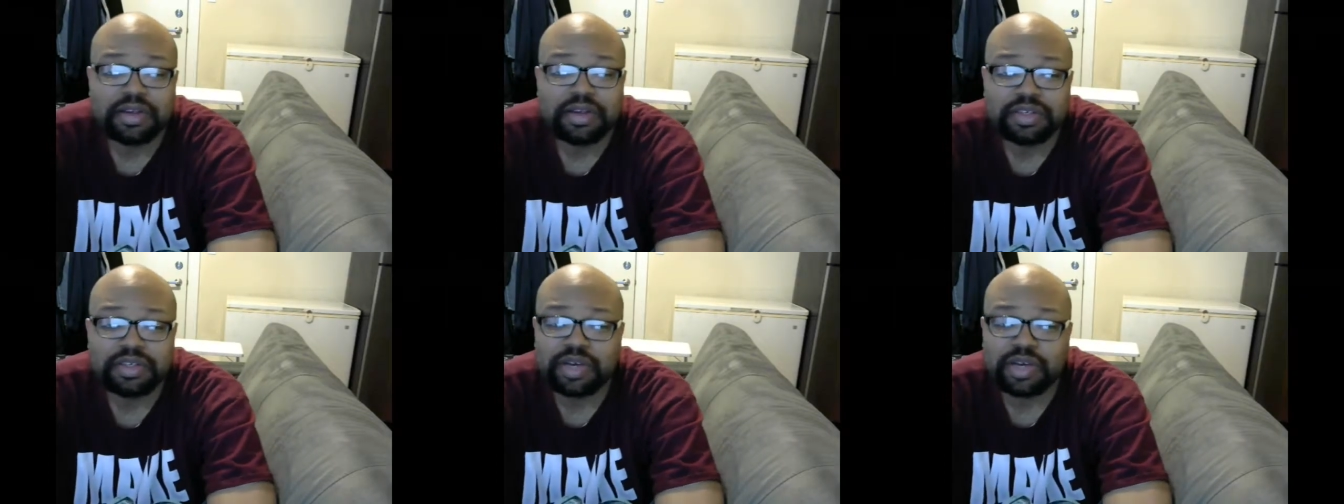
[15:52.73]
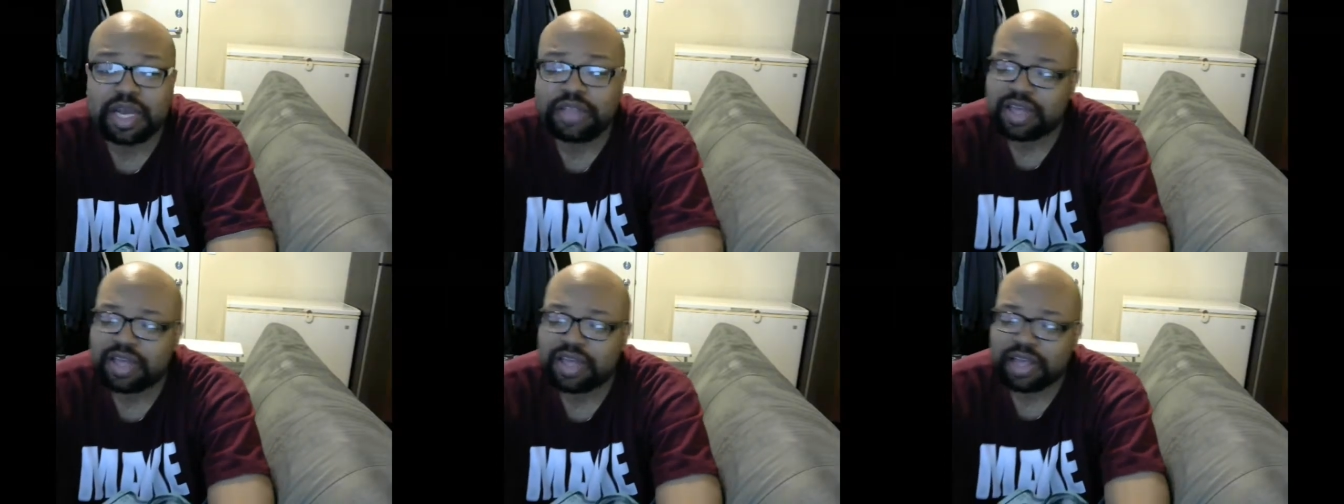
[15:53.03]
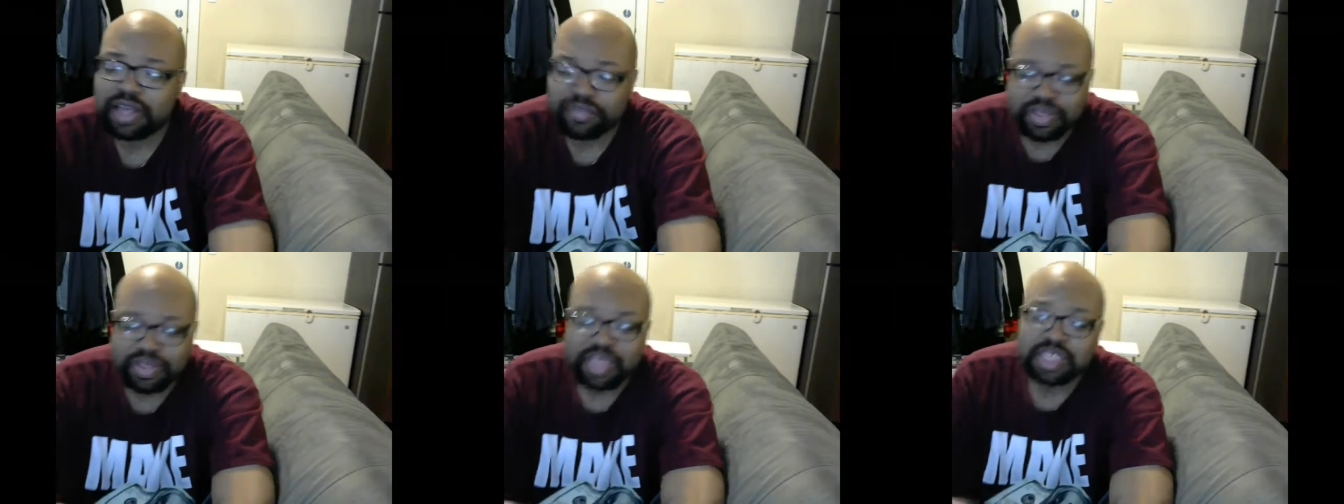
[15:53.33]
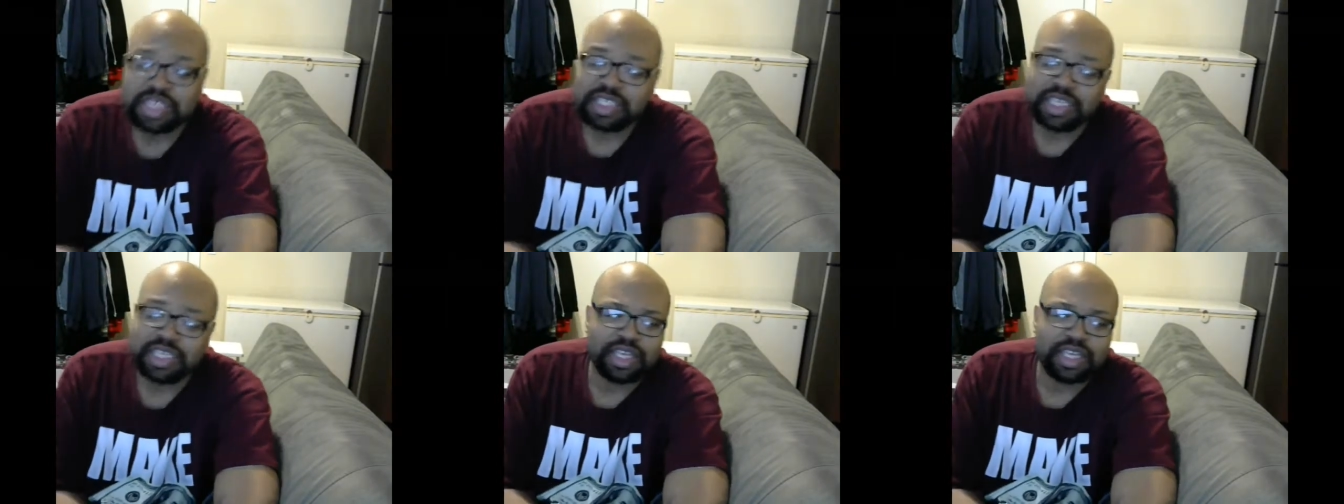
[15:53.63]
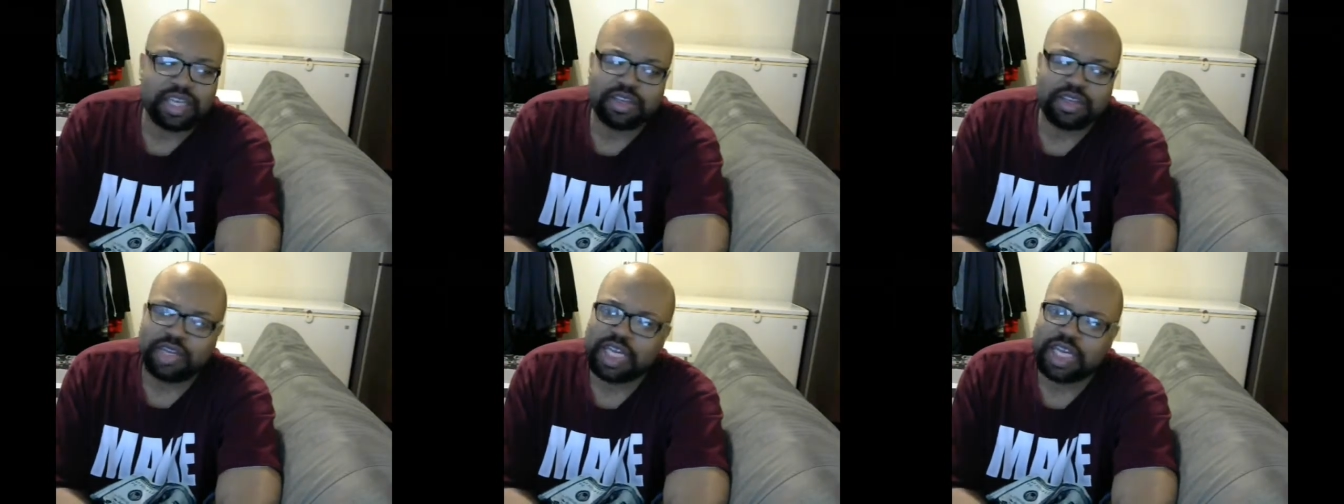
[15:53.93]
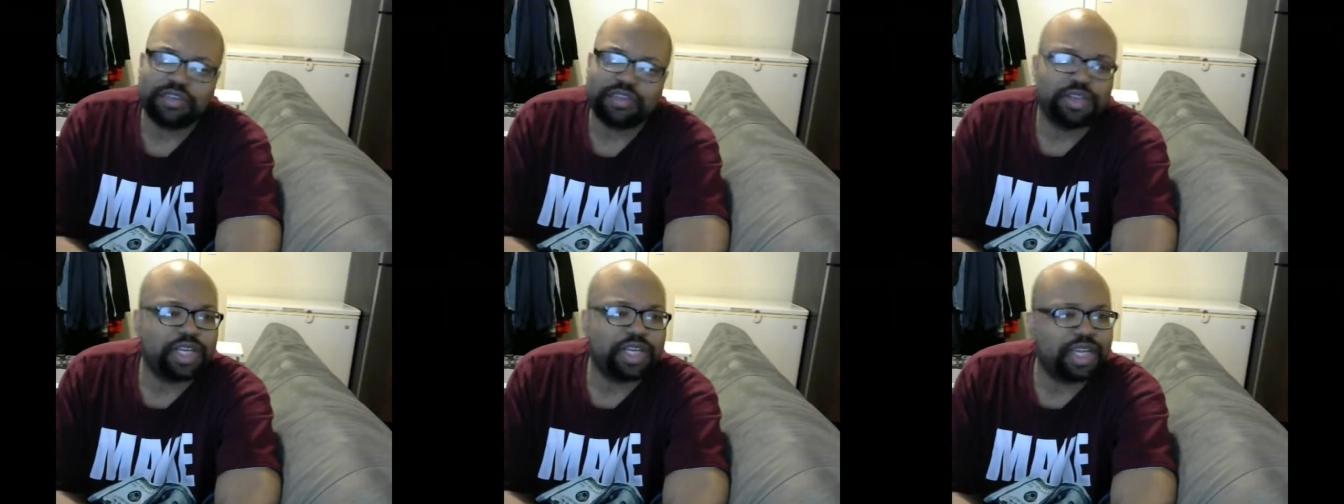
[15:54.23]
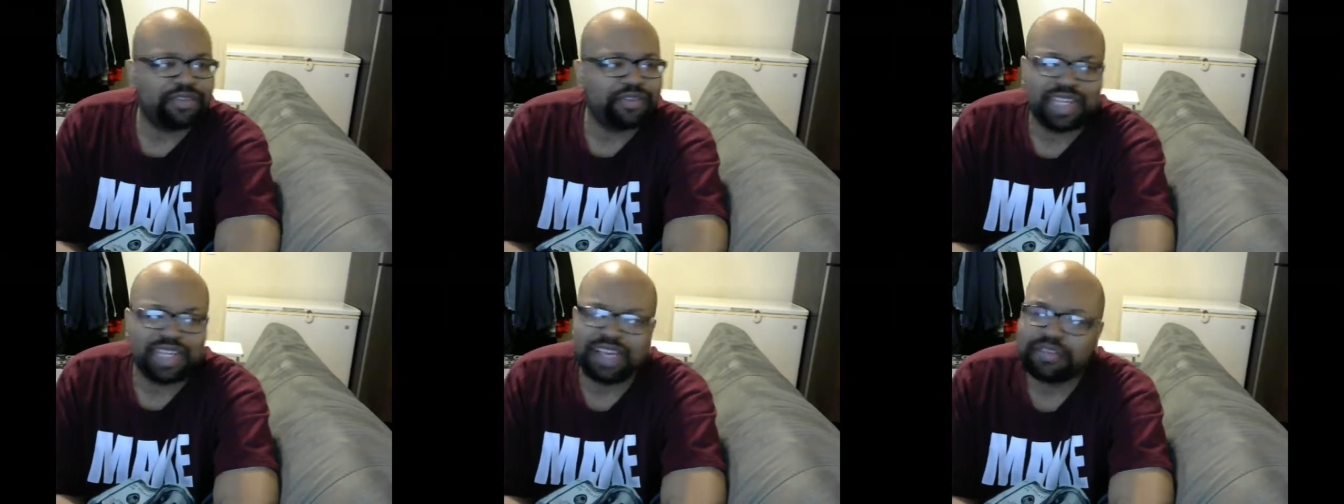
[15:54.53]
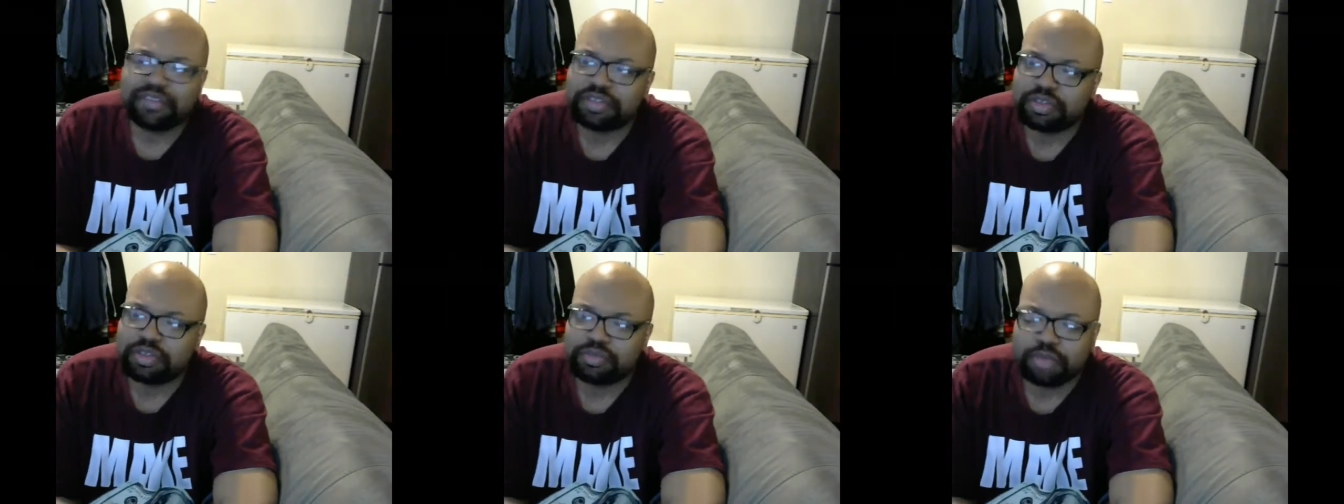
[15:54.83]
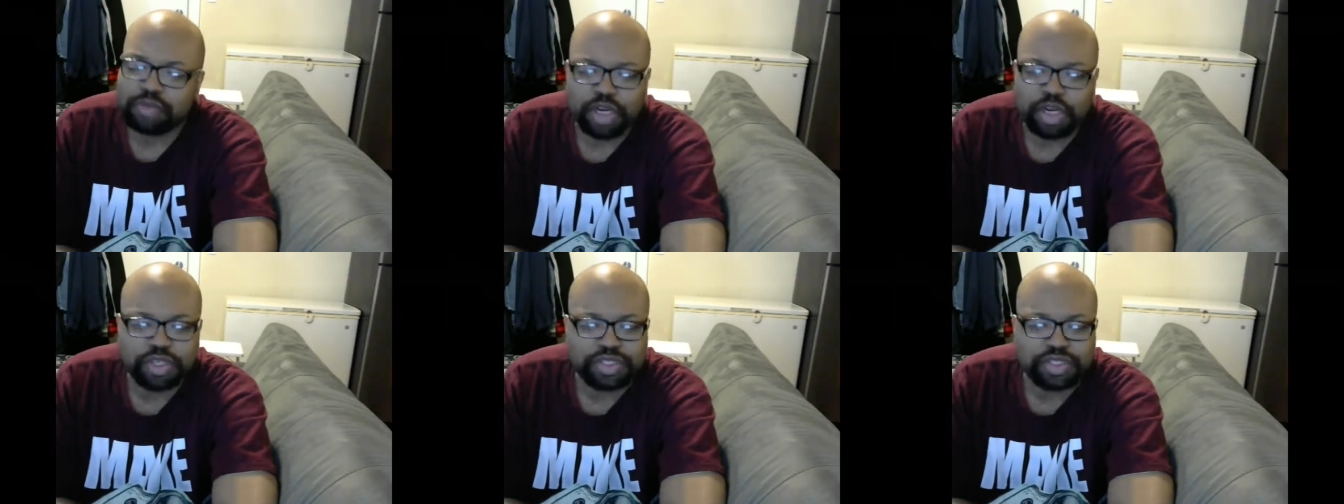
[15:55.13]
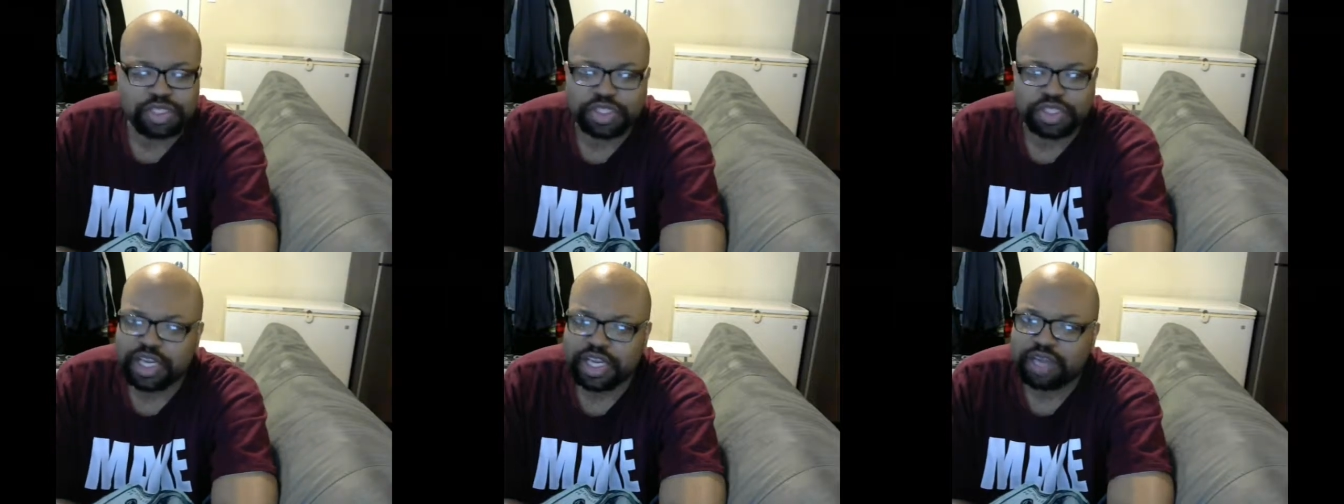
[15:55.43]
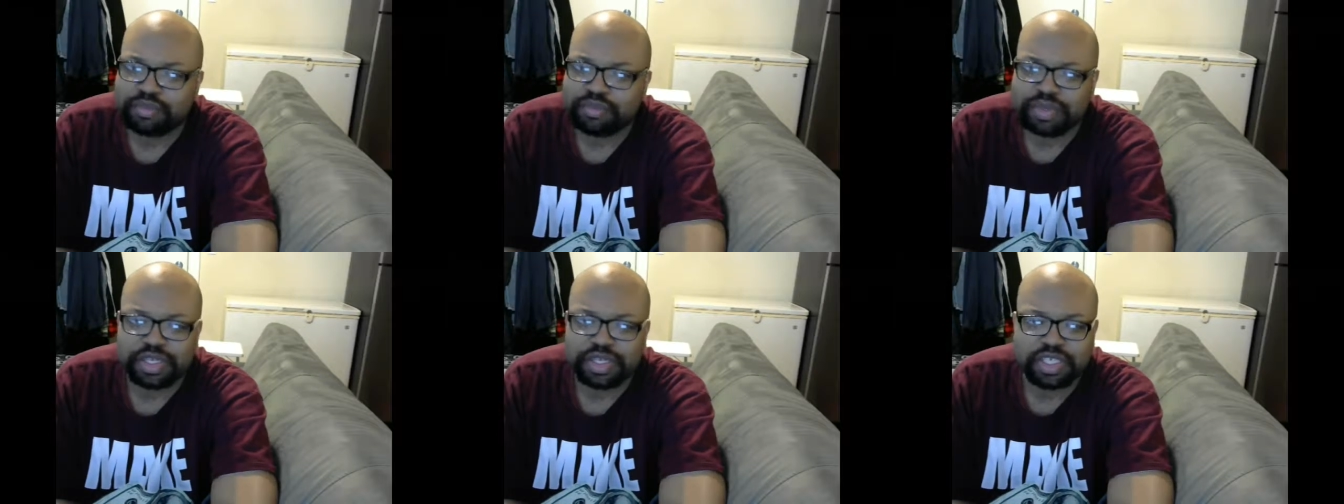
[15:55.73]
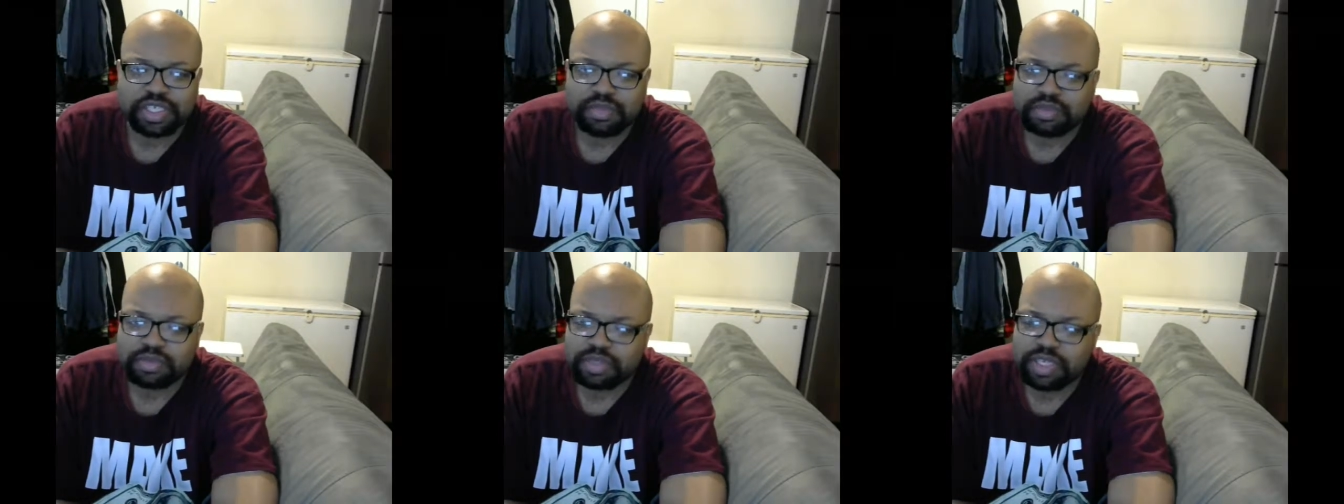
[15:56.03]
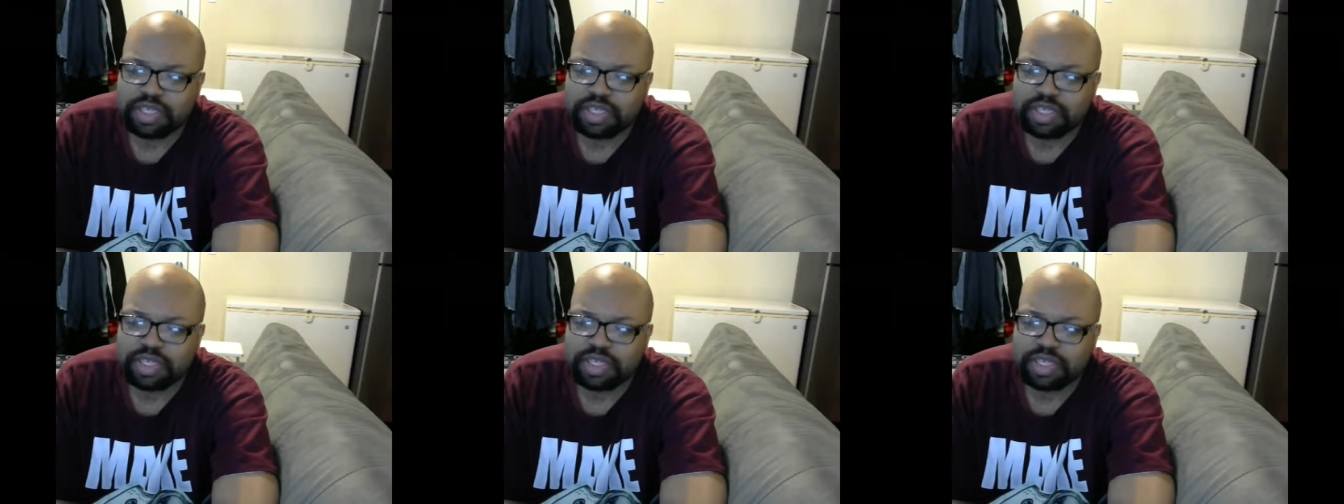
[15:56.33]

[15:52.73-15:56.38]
So I, I that's the thing. You de you definitely have to merge the championships.